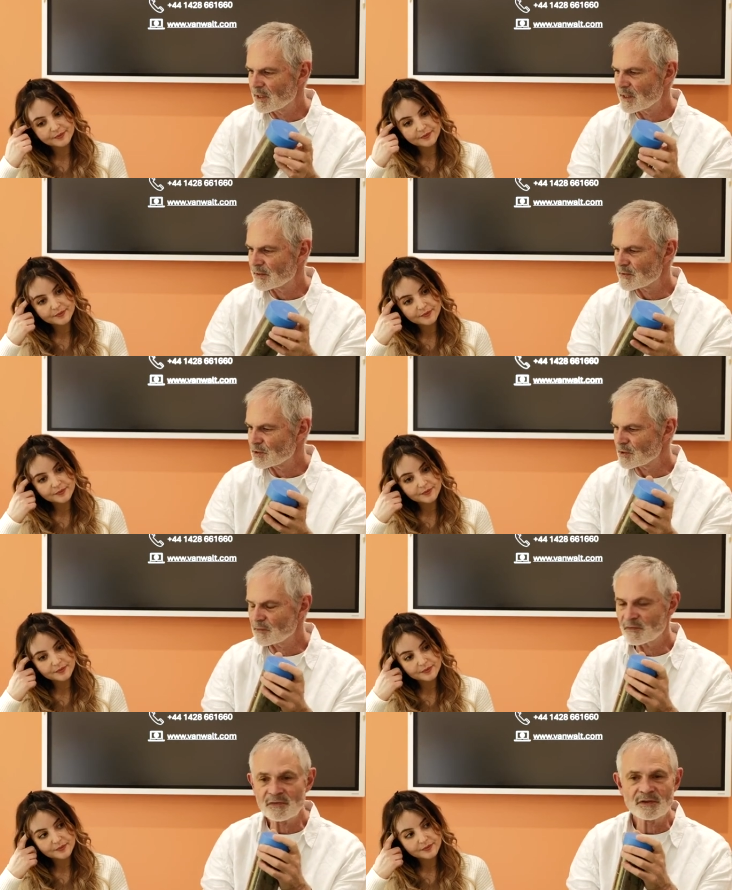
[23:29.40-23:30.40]
Speaker 1: harder, so
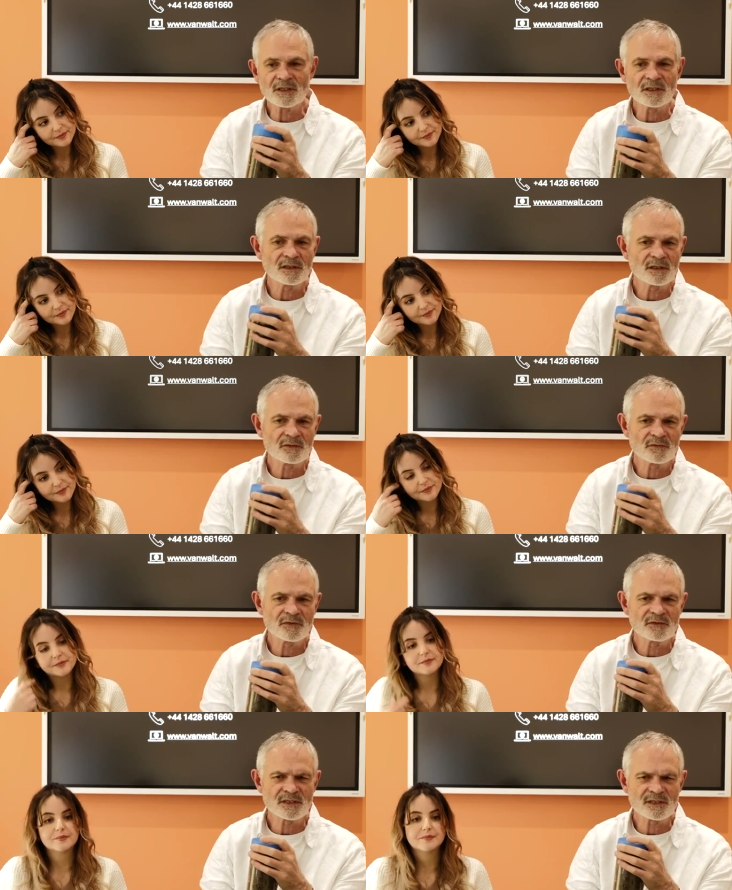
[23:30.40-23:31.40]
the 50, uh,
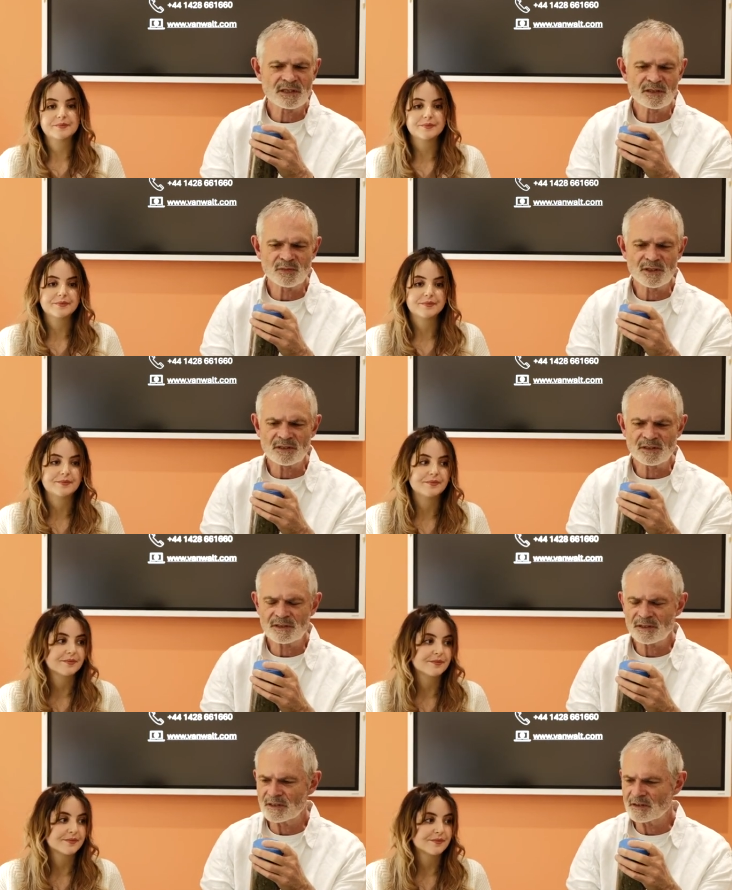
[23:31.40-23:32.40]
50
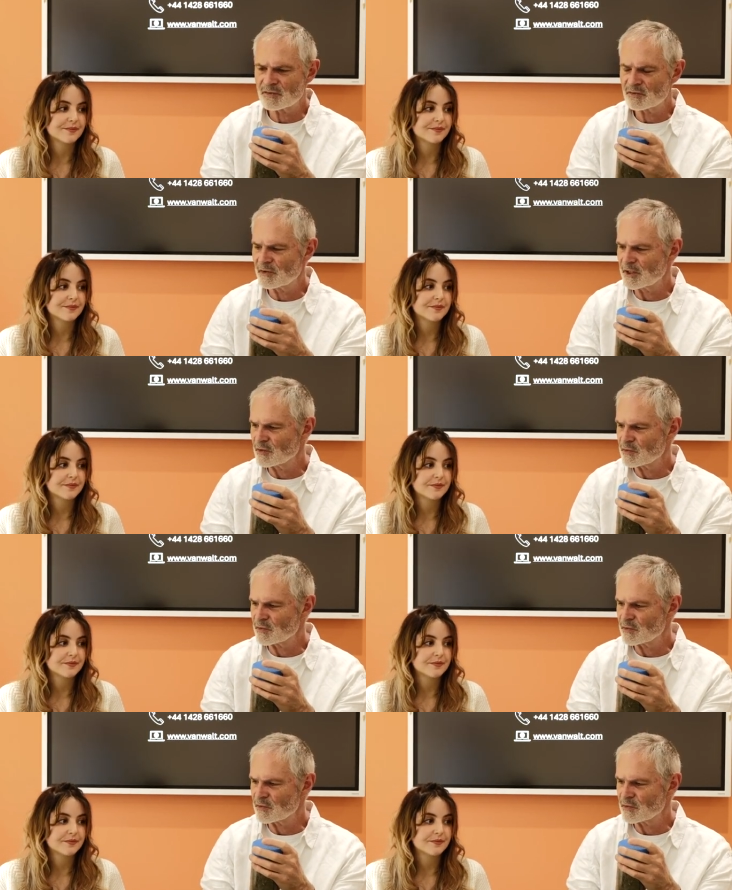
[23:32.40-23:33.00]
centimeters is really